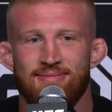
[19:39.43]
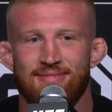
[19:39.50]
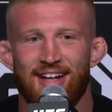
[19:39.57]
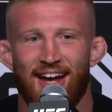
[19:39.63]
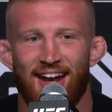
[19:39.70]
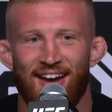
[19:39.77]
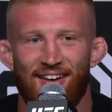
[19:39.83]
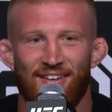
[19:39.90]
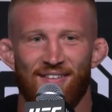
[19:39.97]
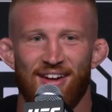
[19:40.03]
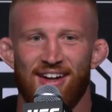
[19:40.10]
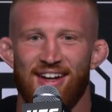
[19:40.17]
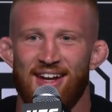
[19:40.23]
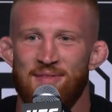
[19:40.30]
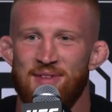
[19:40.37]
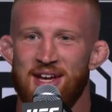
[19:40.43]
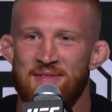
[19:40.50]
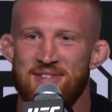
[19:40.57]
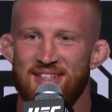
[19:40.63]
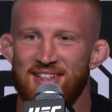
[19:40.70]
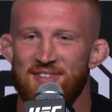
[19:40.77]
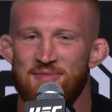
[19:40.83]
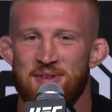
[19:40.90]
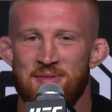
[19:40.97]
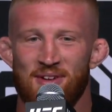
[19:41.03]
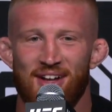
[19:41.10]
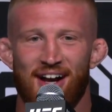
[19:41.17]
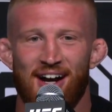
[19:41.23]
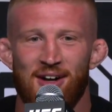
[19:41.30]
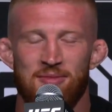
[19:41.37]
don't want to name names and leave
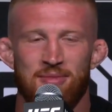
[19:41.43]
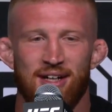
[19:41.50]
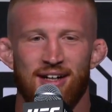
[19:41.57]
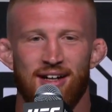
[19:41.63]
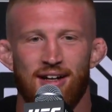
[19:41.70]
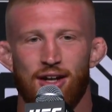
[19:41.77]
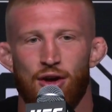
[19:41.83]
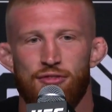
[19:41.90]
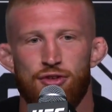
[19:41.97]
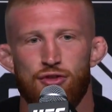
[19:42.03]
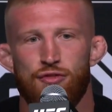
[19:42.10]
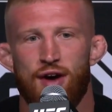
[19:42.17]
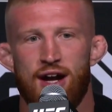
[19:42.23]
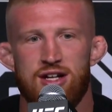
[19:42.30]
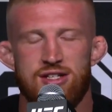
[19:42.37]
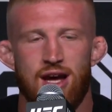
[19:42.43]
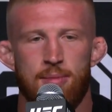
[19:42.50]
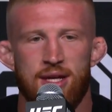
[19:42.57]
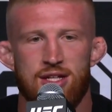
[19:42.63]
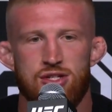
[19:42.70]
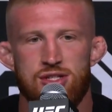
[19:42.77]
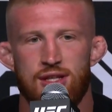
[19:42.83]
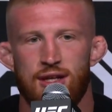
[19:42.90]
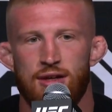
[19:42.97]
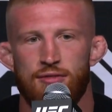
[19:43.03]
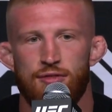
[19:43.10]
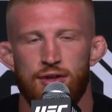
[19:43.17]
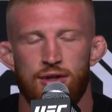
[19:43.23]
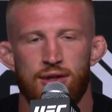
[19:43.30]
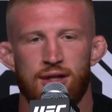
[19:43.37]
people out. But, you know, a few fighters I'd be interested in
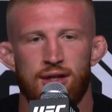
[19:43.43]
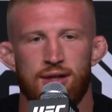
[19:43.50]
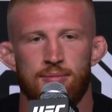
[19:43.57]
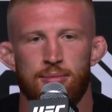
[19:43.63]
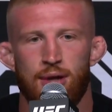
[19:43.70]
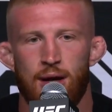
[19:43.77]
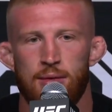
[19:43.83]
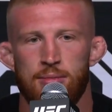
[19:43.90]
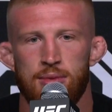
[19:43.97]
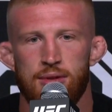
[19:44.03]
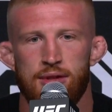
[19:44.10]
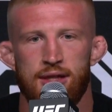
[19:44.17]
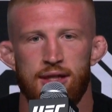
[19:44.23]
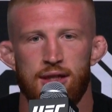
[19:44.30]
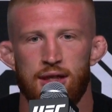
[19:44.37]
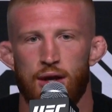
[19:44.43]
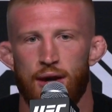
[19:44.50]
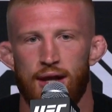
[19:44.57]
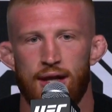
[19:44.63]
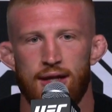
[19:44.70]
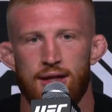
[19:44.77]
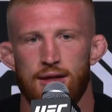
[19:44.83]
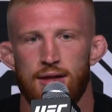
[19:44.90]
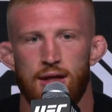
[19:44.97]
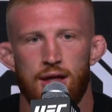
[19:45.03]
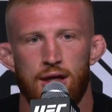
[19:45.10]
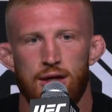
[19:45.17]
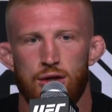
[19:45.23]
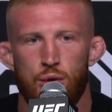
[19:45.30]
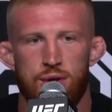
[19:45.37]
interviewing, probably, you know, I like
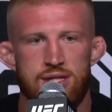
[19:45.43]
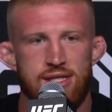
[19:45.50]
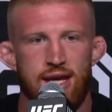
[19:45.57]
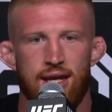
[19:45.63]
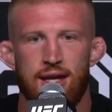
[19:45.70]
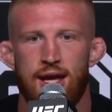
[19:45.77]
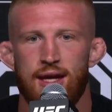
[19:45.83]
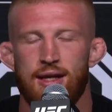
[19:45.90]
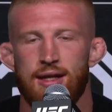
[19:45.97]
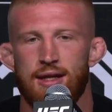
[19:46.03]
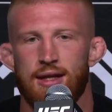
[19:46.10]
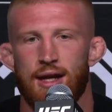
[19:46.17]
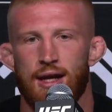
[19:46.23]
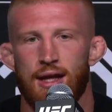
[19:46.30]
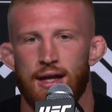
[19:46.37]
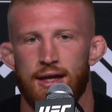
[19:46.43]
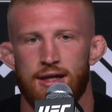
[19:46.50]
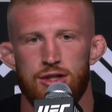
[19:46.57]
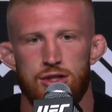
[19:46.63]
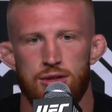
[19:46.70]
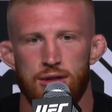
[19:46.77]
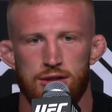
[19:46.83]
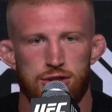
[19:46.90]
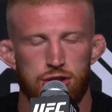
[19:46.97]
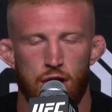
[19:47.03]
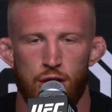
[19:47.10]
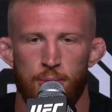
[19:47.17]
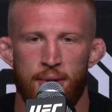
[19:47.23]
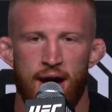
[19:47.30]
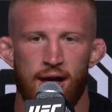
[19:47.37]
Corey Sandhagen, I like Sean
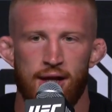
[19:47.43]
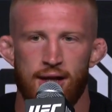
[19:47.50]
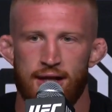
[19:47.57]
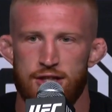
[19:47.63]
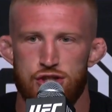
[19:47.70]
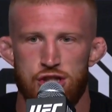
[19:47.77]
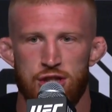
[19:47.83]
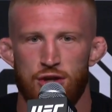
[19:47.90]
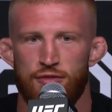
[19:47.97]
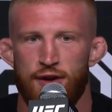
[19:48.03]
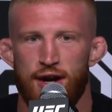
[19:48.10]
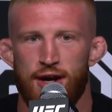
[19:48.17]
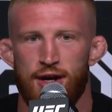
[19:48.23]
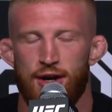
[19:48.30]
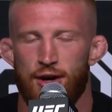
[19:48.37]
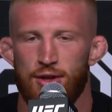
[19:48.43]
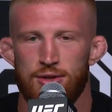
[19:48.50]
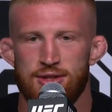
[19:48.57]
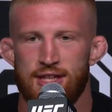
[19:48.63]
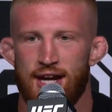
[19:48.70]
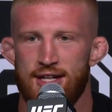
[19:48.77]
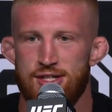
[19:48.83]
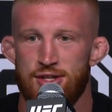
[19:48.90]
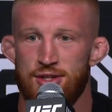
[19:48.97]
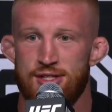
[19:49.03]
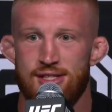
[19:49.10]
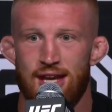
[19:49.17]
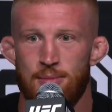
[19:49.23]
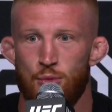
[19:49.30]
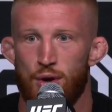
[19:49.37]
O'Malley, I like Chito Vera. All those guys are in the
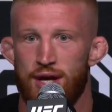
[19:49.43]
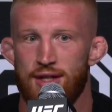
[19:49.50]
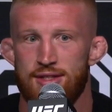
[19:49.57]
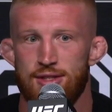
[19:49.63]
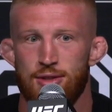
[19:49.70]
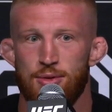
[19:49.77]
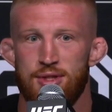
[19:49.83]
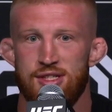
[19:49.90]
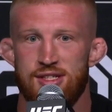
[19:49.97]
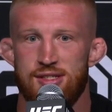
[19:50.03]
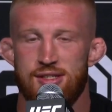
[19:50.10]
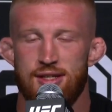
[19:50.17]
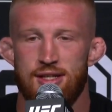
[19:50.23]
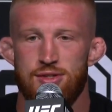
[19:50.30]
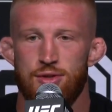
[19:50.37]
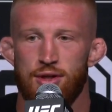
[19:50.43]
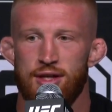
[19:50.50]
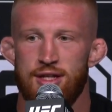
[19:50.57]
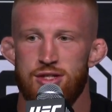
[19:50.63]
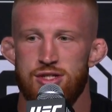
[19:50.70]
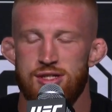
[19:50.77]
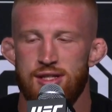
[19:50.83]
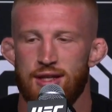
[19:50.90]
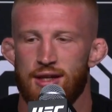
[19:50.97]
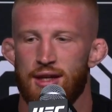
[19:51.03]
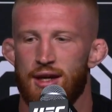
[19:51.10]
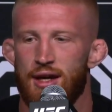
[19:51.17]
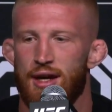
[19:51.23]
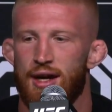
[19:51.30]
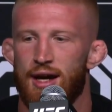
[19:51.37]
same weight, too, which is really interesting.
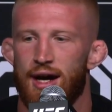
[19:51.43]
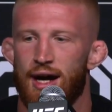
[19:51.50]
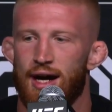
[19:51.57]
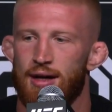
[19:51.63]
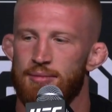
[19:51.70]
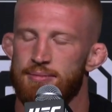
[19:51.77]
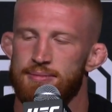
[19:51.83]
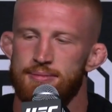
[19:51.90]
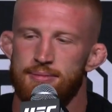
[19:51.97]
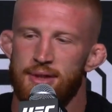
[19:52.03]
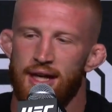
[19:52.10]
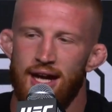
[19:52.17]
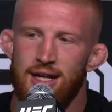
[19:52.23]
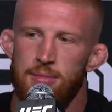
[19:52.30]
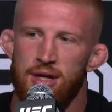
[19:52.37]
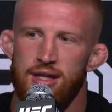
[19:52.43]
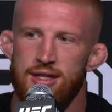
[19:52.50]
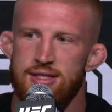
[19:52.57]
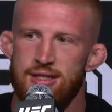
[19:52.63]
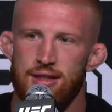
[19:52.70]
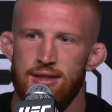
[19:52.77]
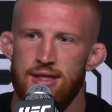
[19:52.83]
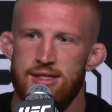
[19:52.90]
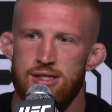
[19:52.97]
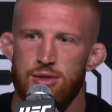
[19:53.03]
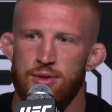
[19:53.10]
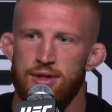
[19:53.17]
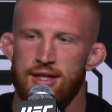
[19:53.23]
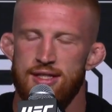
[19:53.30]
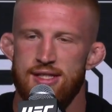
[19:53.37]
But anybody that's
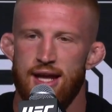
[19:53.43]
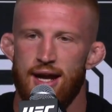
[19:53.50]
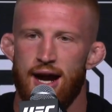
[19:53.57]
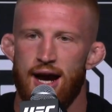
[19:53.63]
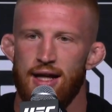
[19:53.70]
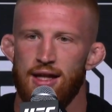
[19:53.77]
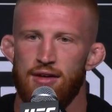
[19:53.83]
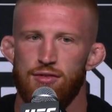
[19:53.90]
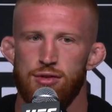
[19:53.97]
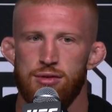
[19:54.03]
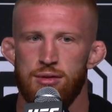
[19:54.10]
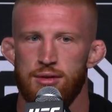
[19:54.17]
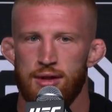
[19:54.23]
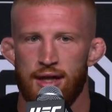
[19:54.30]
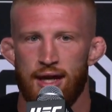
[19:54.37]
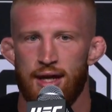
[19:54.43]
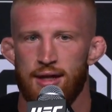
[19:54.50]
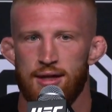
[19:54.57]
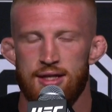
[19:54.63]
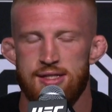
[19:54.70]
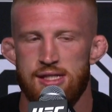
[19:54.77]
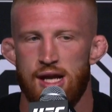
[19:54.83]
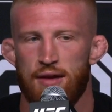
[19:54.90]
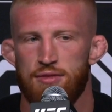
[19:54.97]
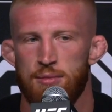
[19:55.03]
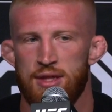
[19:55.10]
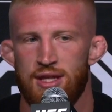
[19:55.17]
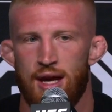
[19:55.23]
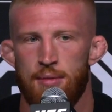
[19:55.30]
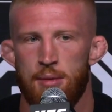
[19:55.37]
doing things at a high level, again, doesn't have to
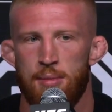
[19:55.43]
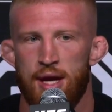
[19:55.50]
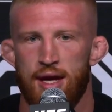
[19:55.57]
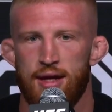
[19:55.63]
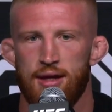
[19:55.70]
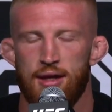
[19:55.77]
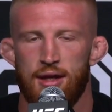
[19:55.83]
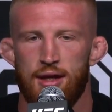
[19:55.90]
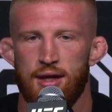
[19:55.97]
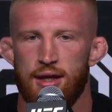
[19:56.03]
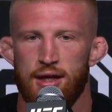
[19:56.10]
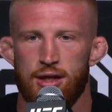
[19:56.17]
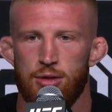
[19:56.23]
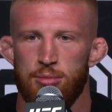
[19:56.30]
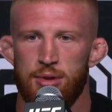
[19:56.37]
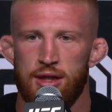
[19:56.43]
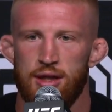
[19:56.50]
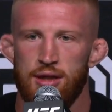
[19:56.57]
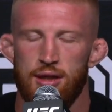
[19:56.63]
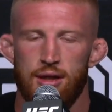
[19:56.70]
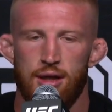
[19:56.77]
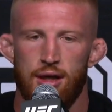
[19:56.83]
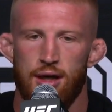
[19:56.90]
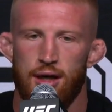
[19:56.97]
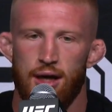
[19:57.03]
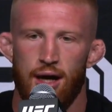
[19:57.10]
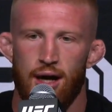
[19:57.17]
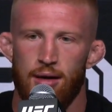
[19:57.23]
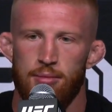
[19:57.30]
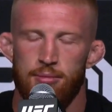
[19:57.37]
be MMA. It could be
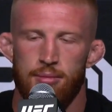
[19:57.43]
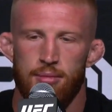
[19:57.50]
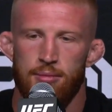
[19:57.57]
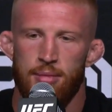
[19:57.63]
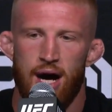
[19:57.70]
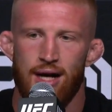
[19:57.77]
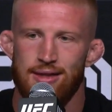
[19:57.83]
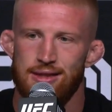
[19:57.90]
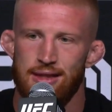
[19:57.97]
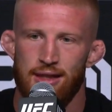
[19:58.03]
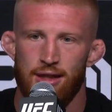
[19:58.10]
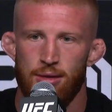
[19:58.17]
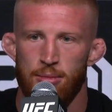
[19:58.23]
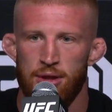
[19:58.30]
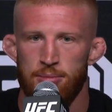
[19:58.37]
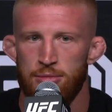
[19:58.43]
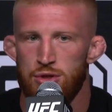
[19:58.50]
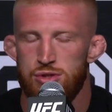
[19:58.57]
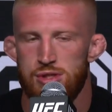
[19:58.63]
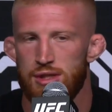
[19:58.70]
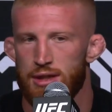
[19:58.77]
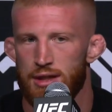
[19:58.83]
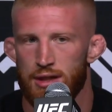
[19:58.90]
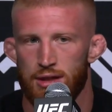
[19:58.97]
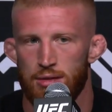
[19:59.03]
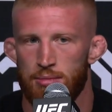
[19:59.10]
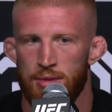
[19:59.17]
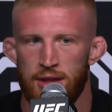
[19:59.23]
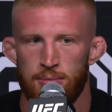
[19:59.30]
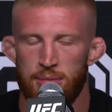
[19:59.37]
boxing. It could be music. It
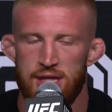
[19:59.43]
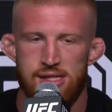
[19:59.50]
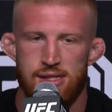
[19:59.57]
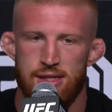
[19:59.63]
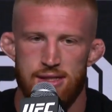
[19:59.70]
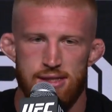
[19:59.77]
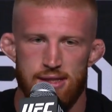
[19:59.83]
could be business.